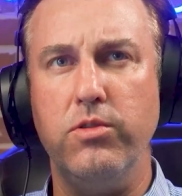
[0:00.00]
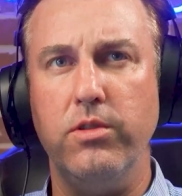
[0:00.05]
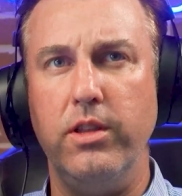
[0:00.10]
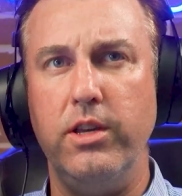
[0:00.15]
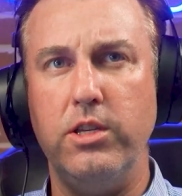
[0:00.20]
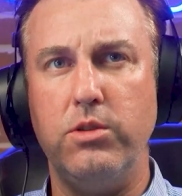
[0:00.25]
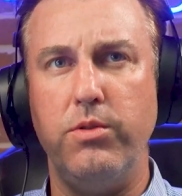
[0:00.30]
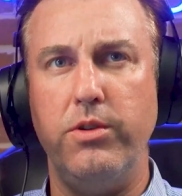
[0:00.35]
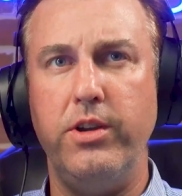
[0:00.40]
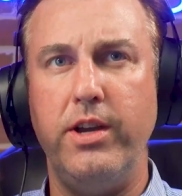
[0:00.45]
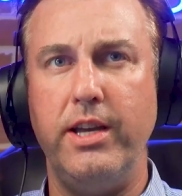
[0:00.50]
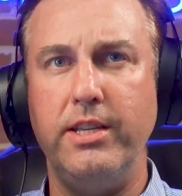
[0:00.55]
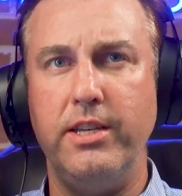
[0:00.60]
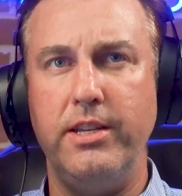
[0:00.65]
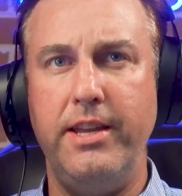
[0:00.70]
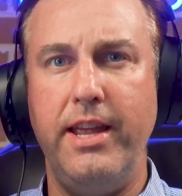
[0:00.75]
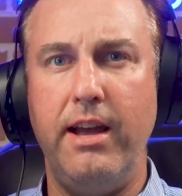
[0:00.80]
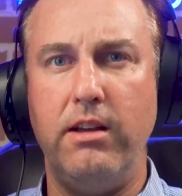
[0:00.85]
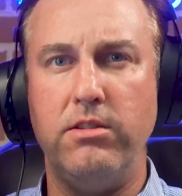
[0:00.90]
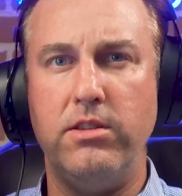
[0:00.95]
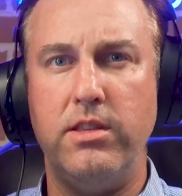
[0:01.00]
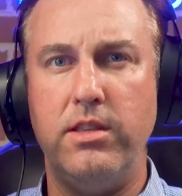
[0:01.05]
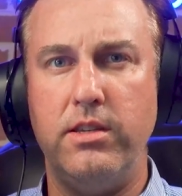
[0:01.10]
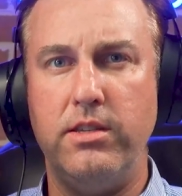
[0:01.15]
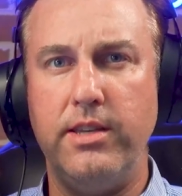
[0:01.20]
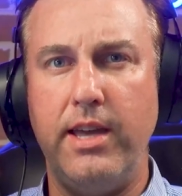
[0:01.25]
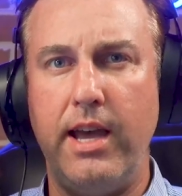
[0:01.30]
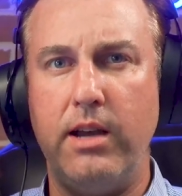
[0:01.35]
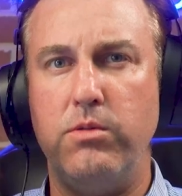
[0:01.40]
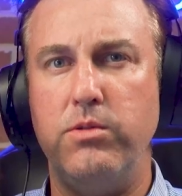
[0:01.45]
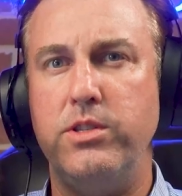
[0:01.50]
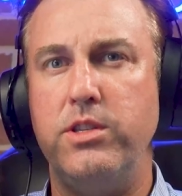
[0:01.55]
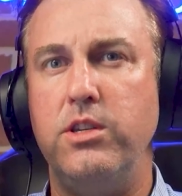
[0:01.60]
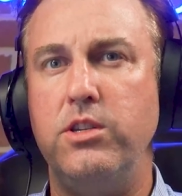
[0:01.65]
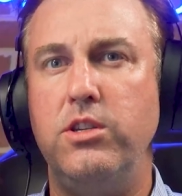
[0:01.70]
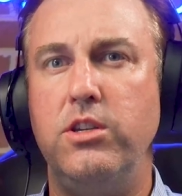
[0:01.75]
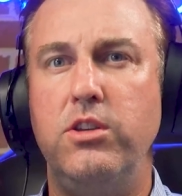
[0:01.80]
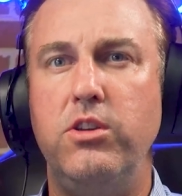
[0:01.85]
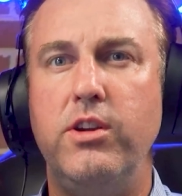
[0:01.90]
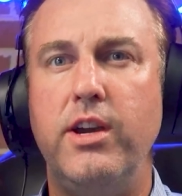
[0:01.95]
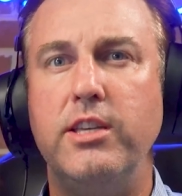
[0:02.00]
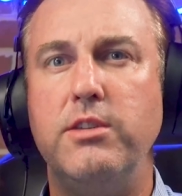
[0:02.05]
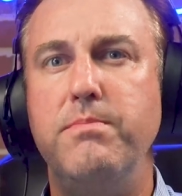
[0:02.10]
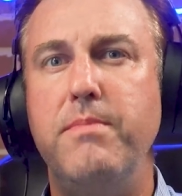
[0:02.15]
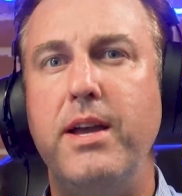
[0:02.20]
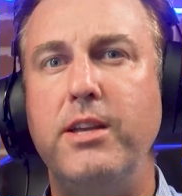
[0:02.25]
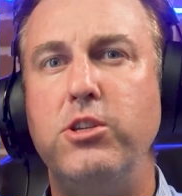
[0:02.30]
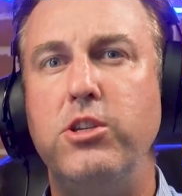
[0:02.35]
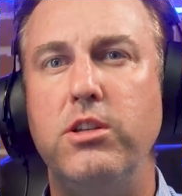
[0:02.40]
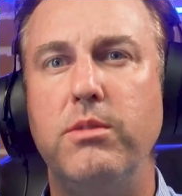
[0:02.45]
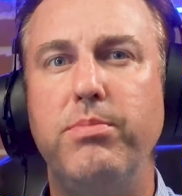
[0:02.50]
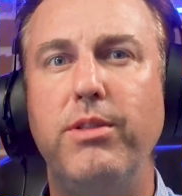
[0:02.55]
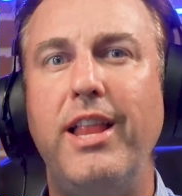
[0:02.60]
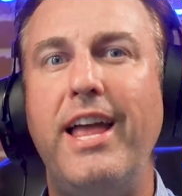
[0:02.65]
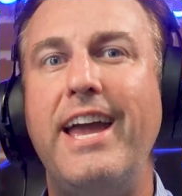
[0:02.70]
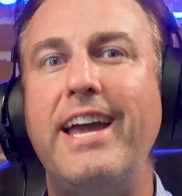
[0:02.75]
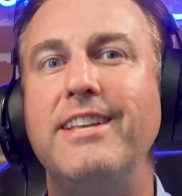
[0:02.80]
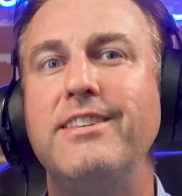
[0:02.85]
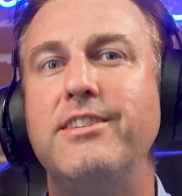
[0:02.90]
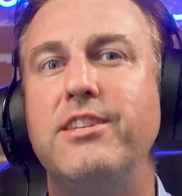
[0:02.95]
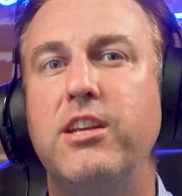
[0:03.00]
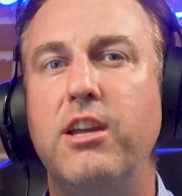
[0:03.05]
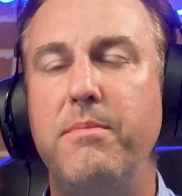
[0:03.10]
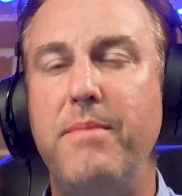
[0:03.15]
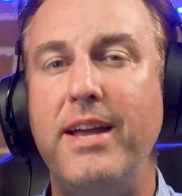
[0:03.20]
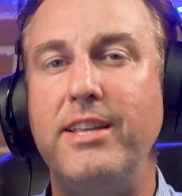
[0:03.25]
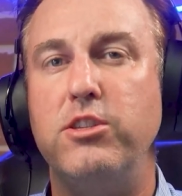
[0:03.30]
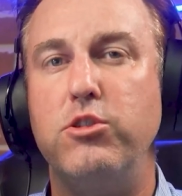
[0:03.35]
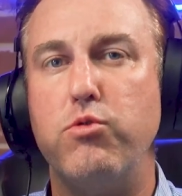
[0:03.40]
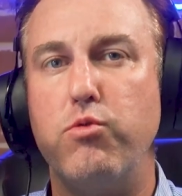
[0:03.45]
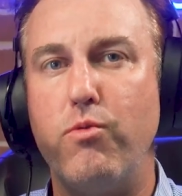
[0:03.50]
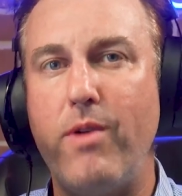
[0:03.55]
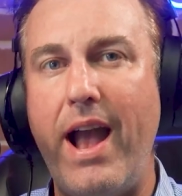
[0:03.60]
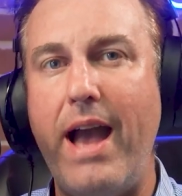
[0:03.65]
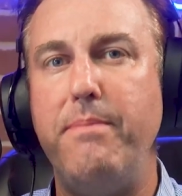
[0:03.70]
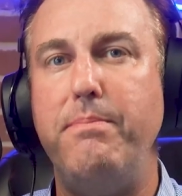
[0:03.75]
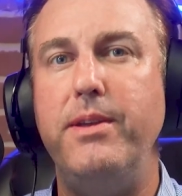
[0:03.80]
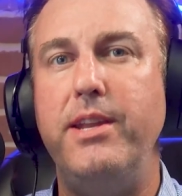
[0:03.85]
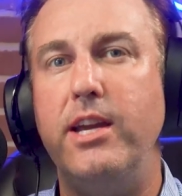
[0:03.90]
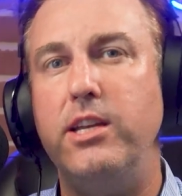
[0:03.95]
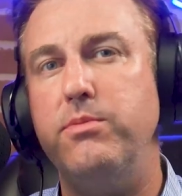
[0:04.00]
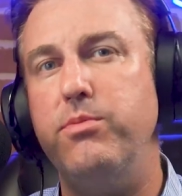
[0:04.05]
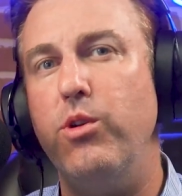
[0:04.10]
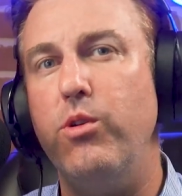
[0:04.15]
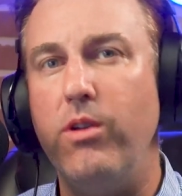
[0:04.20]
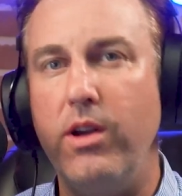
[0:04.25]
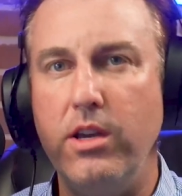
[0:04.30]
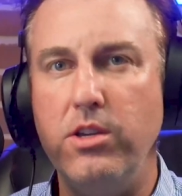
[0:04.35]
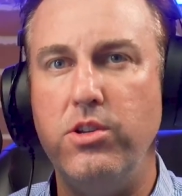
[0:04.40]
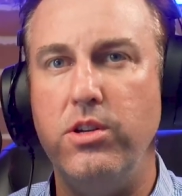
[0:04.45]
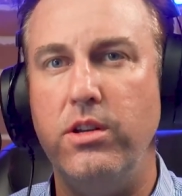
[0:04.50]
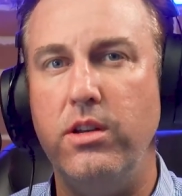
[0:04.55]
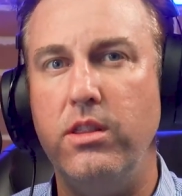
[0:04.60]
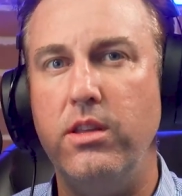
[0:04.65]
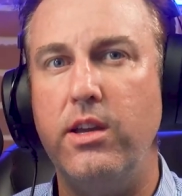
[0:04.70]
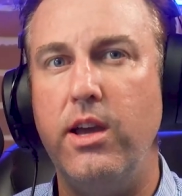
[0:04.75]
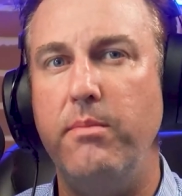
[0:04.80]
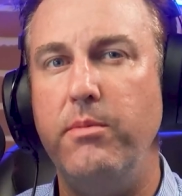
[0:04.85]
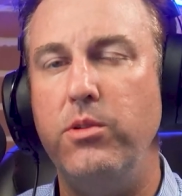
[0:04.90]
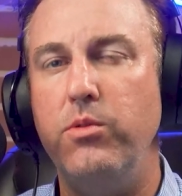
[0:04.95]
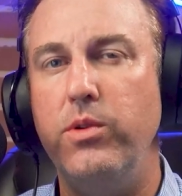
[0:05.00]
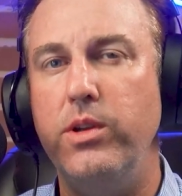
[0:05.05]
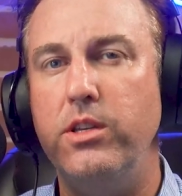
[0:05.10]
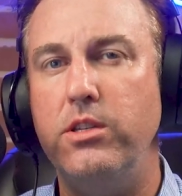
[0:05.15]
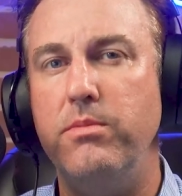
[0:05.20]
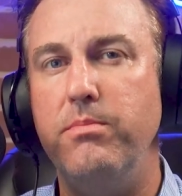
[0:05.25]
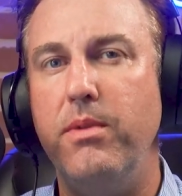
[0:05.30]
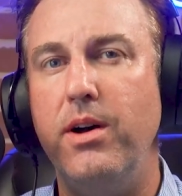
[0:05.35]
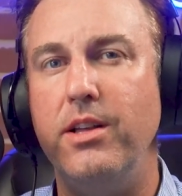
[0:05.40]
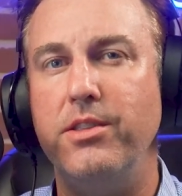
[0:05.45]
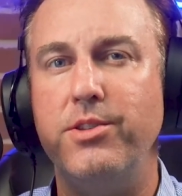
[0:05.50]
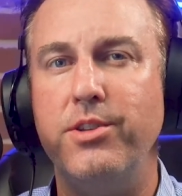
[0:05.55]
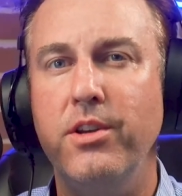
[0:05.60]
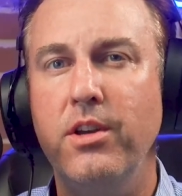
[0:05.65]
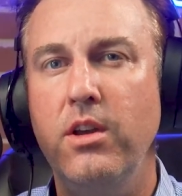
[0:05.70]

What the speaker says: release where you guys announced this acquisition, you guys mentioned plans to commence rapid exploration in the coming weeks and months.